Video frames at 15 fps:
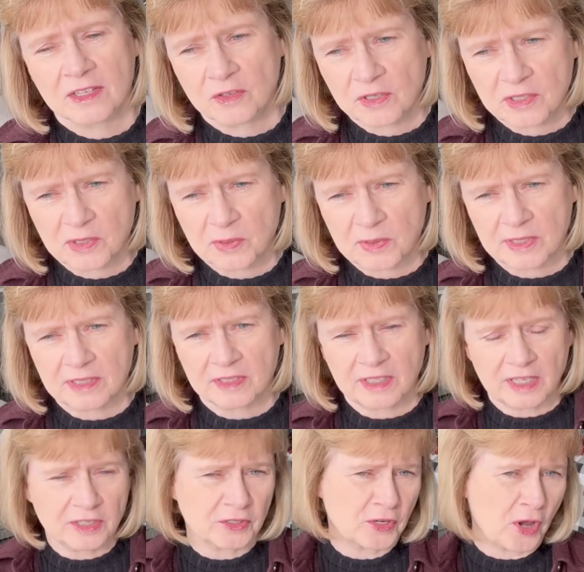Christmas is
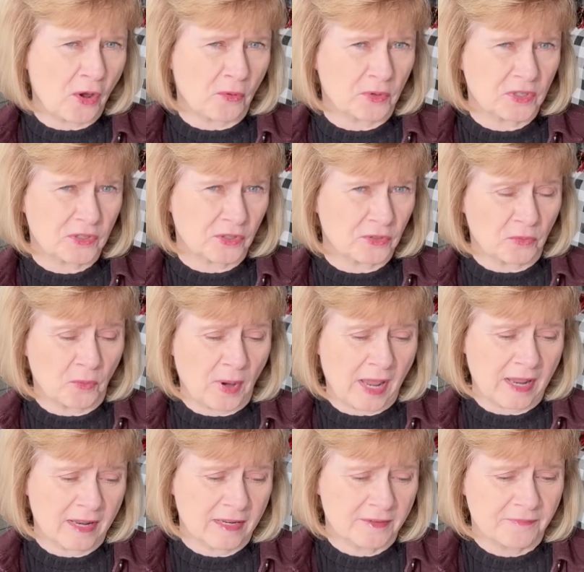going to go a certain
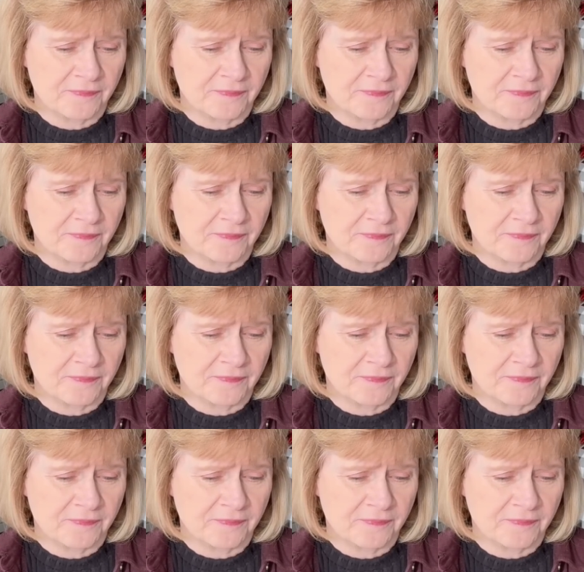way.